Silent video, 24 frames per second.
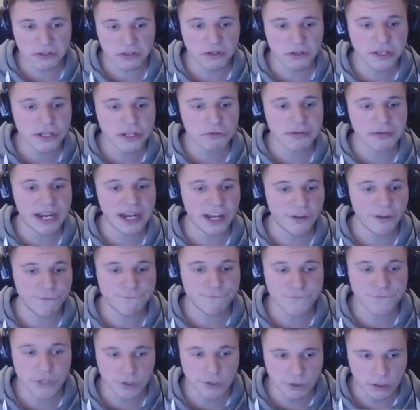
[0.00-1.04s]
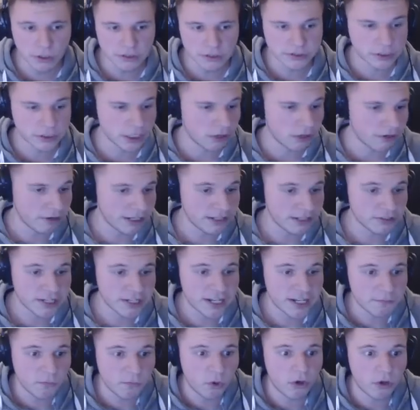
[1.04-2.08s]
You can run out of fuel, so I need to
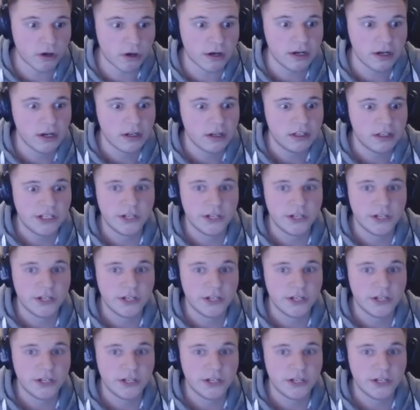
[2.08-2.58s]
get more